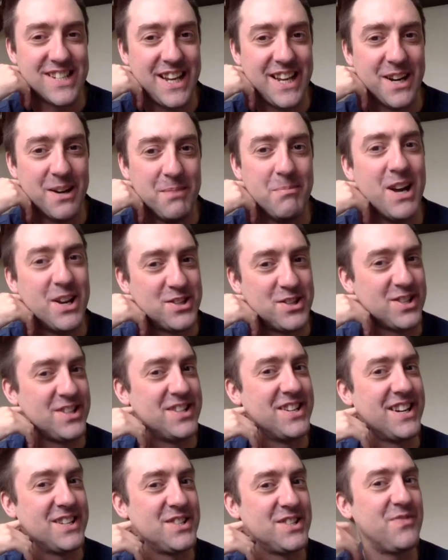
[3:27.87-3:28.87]
and obviously in a
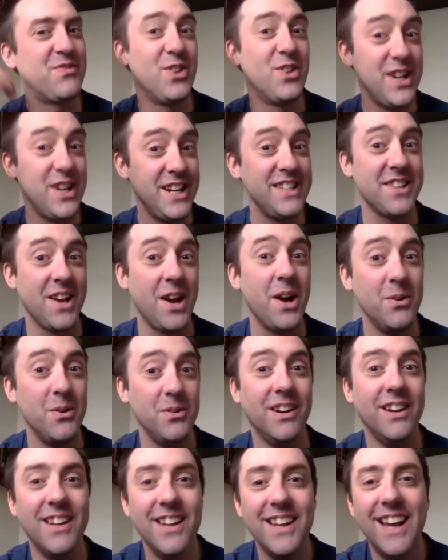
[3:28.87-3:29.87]
merchandise-free
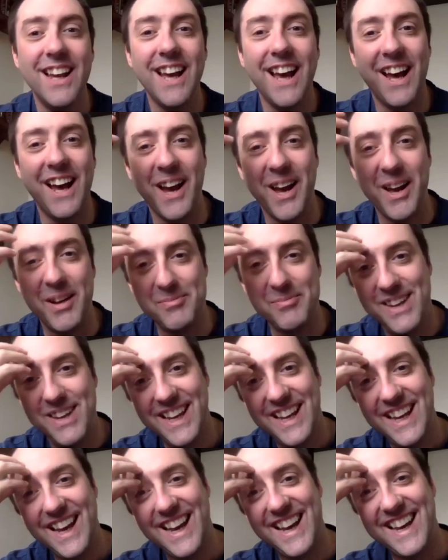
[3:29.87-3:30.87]
zone,
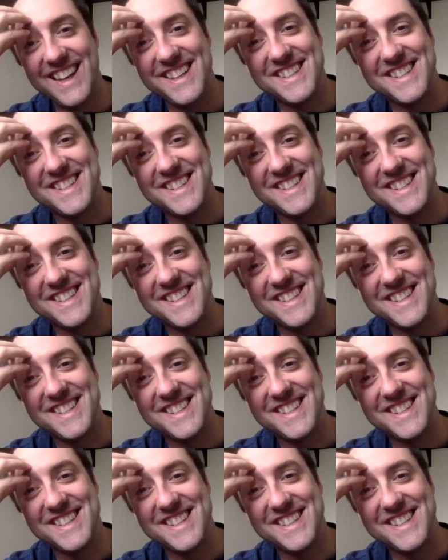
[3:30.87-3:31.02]
and